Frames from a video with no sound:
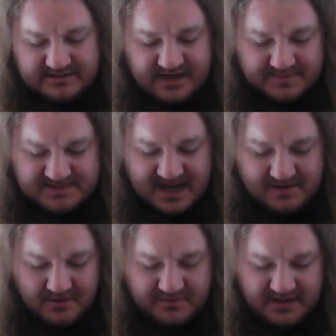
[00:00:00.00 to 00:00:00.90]
stops
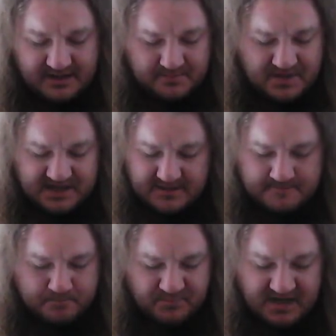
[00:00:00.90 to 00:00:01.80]
that whole thing. But
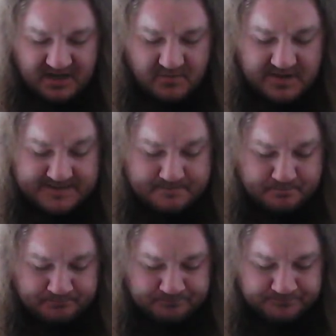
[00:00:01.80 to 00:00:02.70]
anyway,
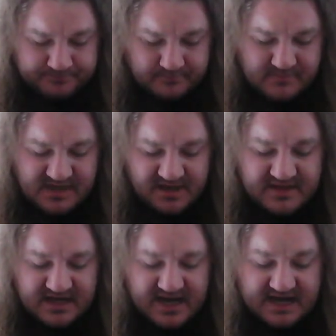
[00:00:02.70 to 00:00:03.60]

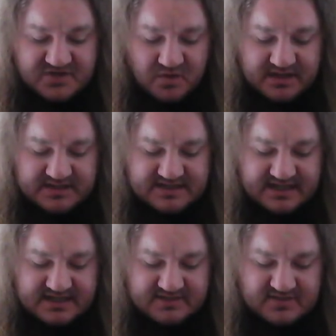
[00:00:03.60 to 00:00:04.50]
then you got
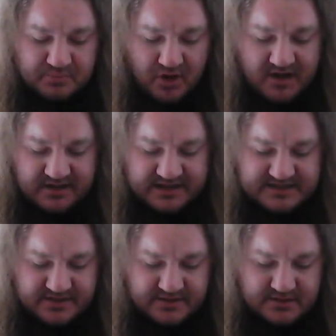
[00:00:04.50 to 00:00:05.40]
26 was Brock
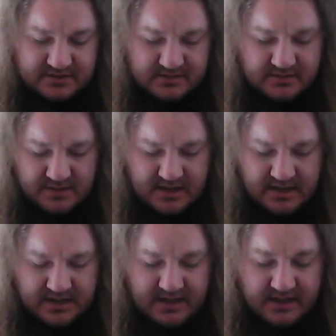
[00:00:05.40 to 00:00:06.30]
Lesnar,
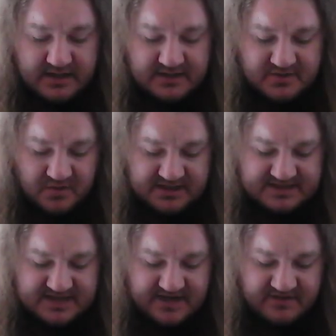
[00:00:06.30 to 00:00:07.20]
and then
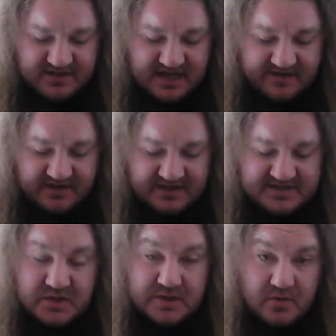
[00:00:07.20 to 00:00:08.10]
27 you have
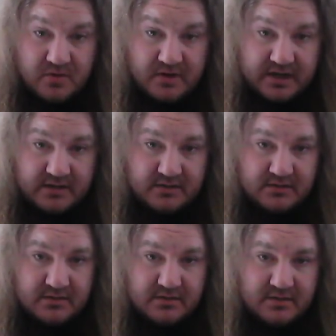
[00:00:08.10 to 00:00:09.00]
Enzo Amore.
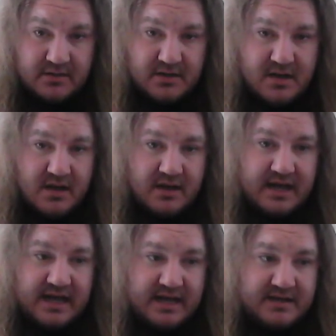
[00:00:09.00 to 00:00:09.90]

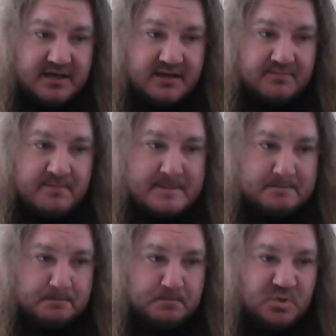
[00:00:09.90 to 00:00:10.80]
And,
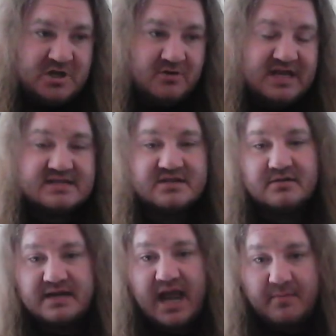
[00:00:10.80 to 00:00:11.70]
you know,
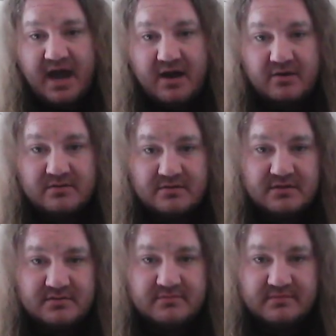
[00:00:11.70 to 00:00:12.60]
Lesnar came out
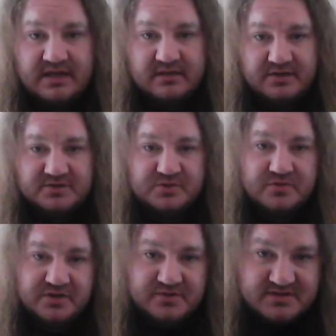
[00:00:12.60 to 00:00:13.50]
in
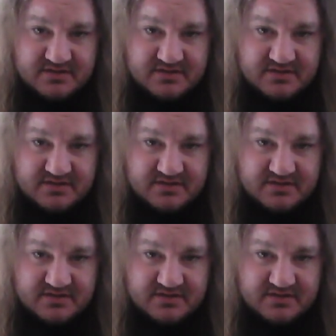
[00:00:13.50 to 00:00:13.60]
usual